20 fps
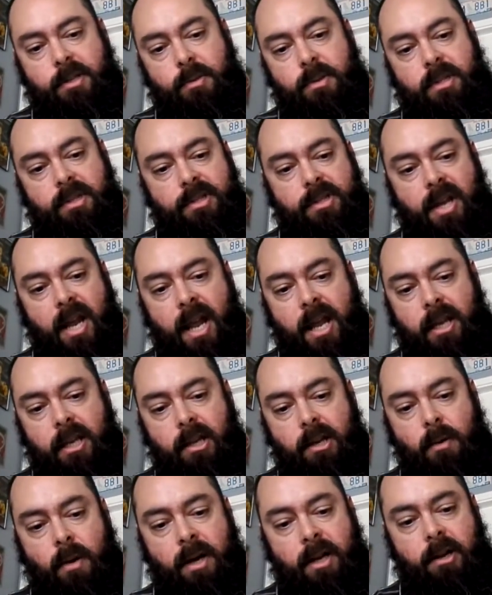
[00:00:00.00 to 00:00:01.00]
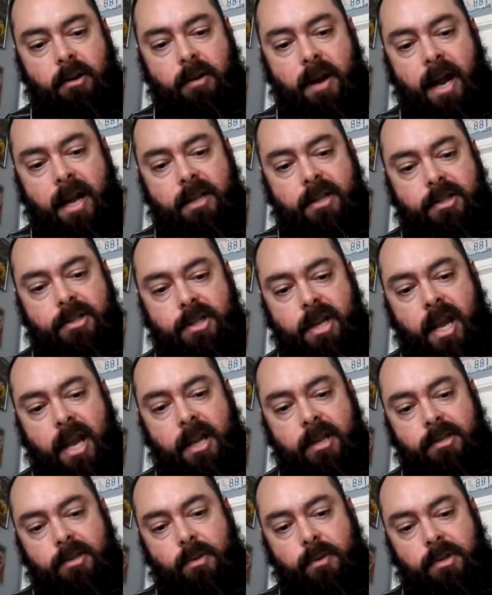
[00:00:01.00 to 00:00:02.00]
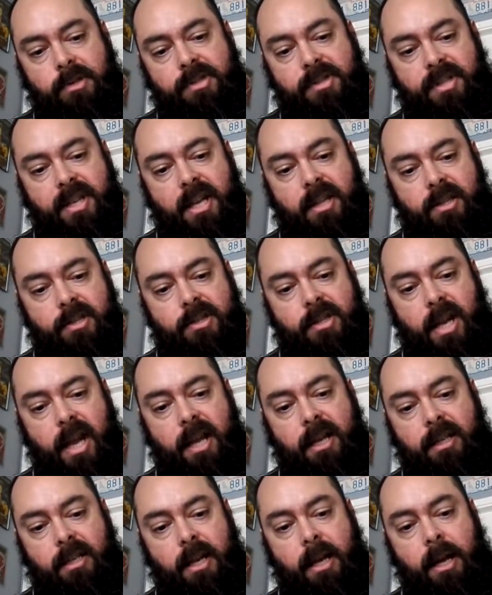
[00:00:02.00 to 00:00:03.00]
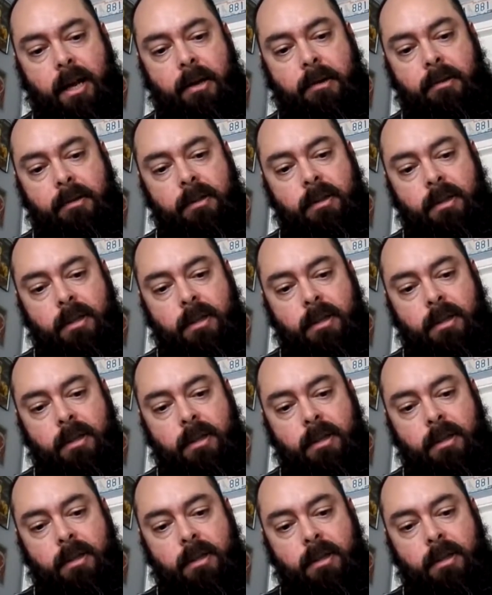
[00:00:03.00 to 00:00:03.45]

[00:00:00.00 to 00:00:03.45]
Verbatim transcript: with the shank you don't want to crack the shank so when you sand the shank down